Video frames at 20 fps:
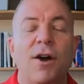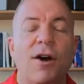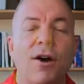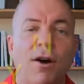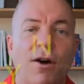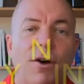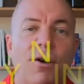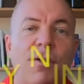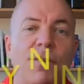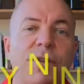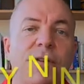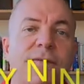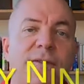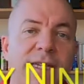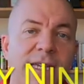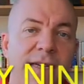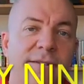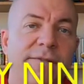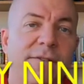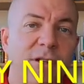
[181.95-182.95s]
All of
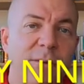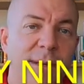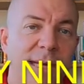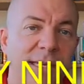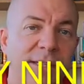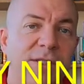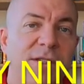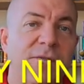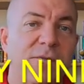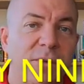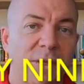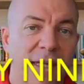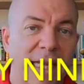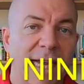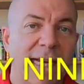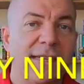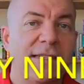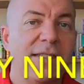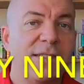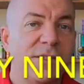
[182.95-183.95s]
the information
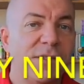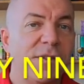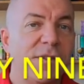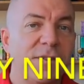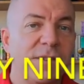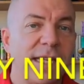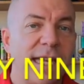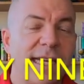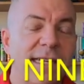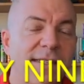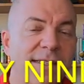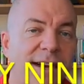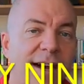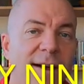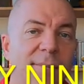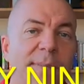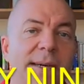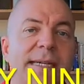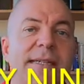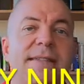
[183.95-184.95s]
related to those 8
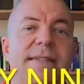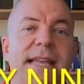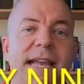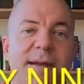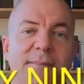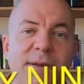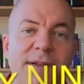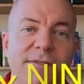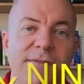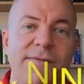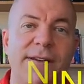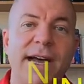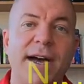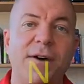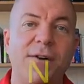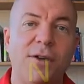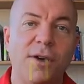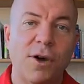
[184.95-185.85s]
topics can be found